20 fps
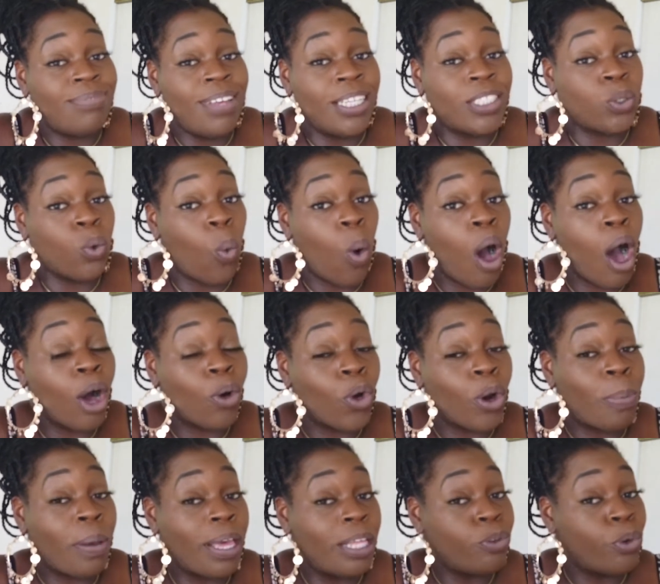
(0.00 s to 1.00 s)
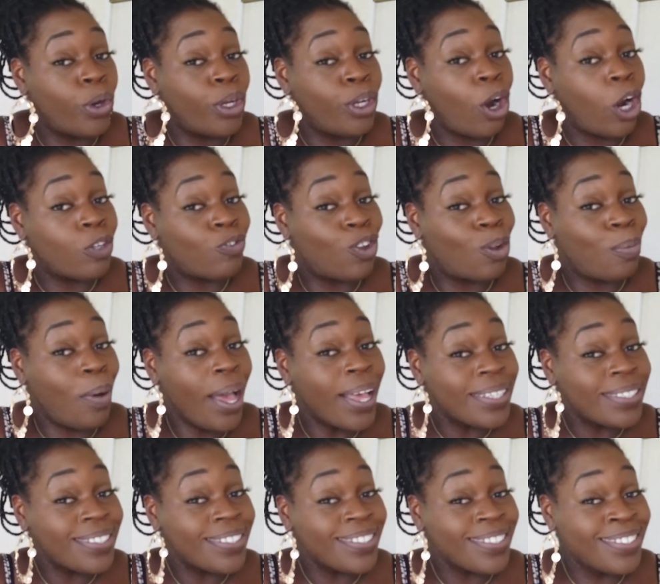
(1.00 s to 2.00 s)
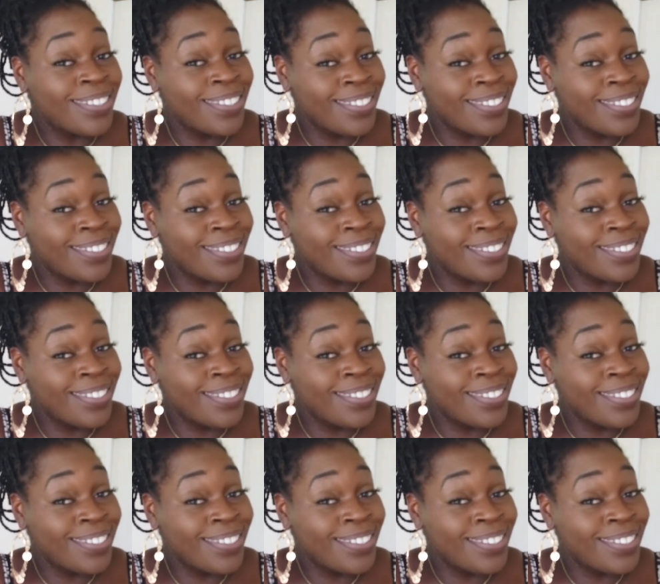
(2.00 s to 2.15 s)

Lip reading: It's walk or pay $20 for the bus.